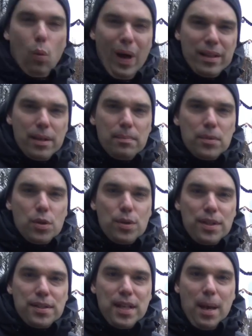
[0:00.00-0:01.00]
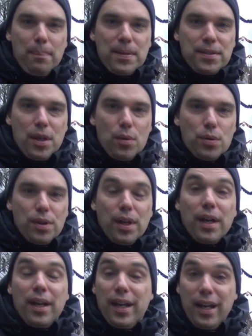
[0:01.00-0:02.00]
Welcome to this episode.
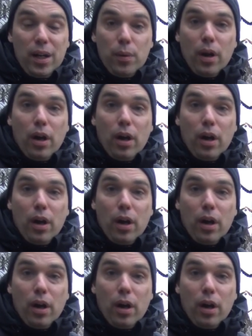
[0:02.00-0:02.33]
Here we